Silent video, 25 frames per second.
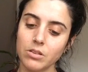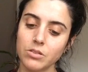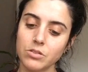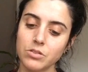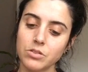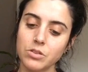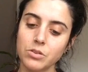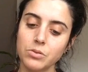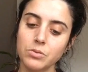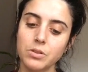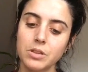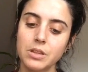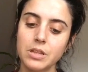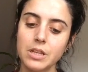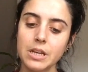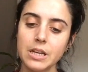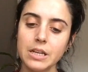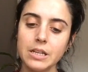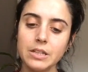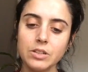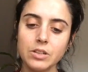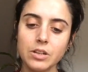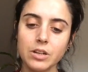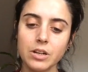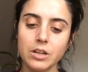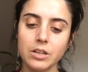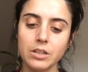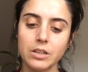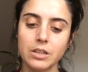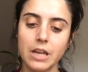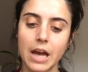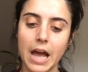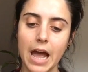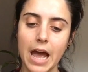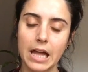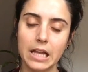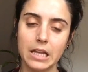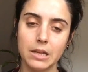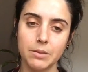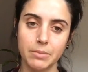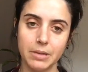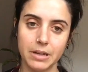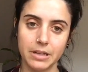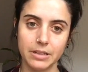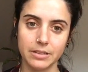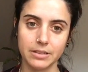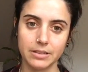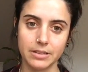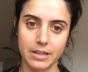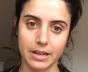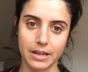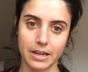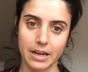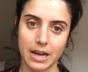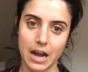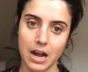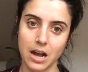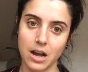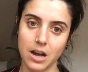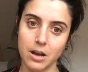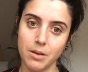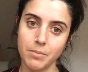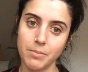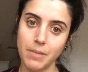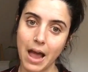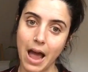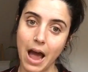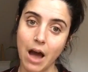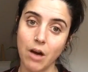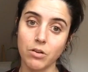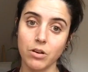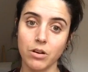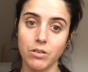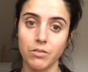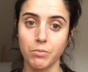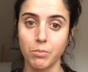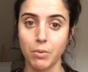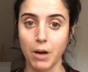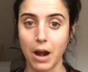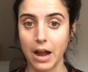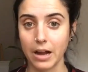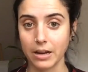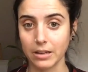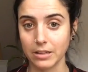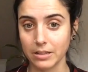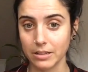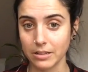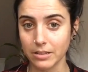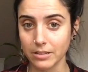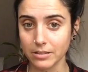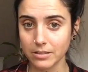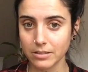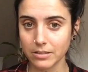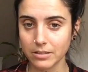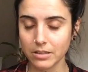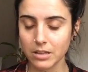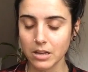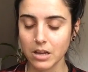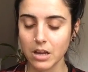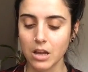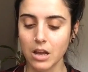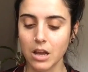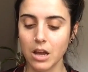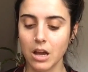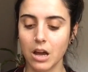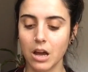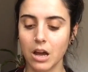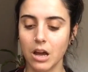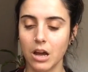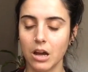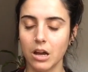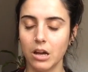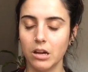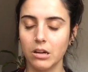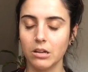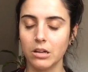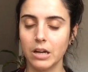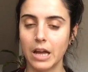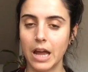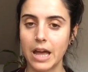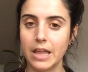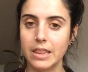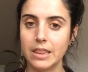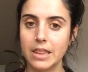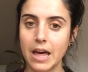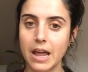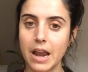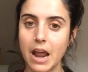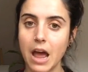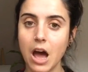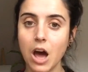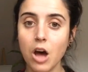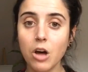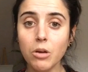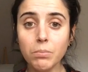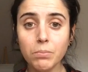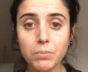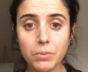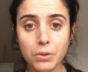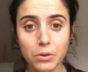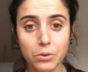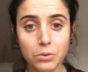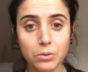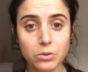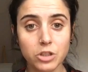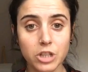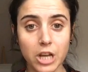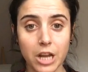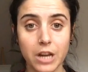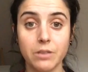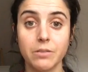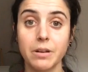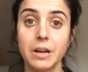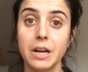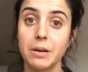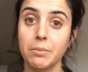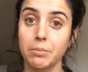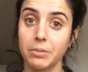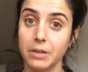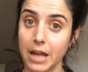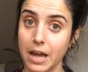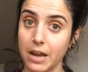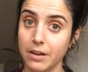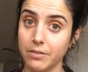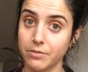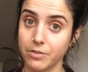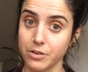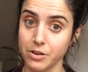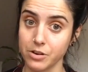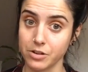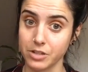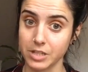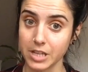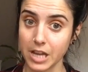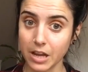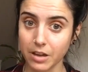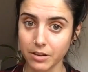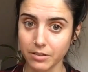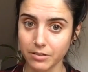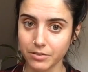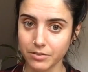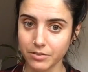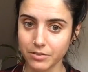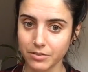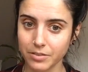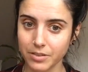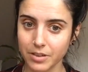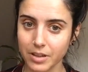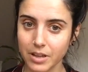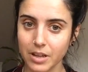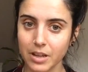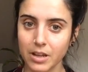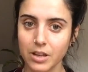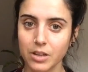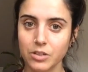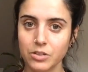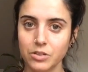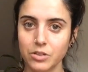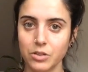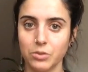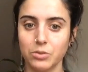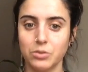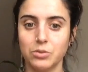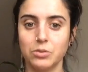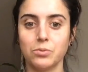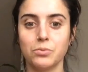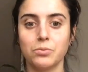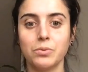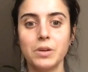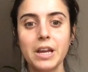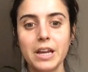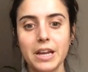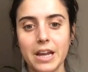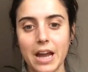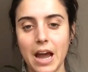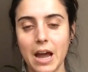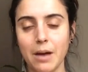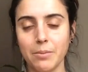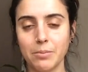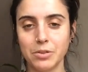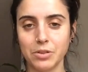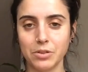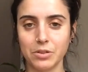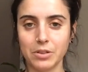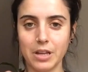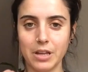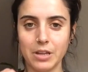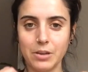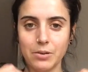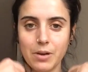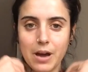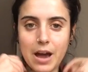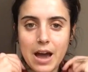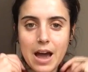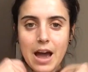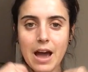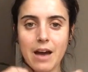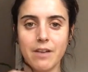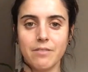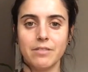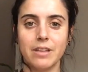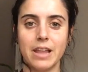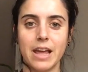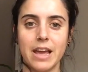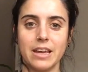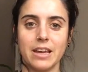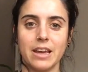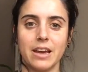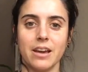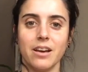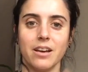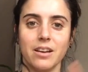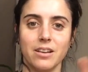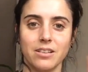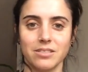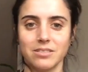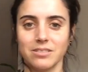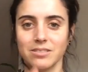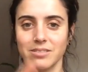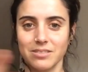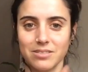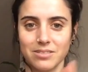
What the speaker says: So these are the elements that come out of practice and that help you generate a plan for yourself. So to recap, so that you have like a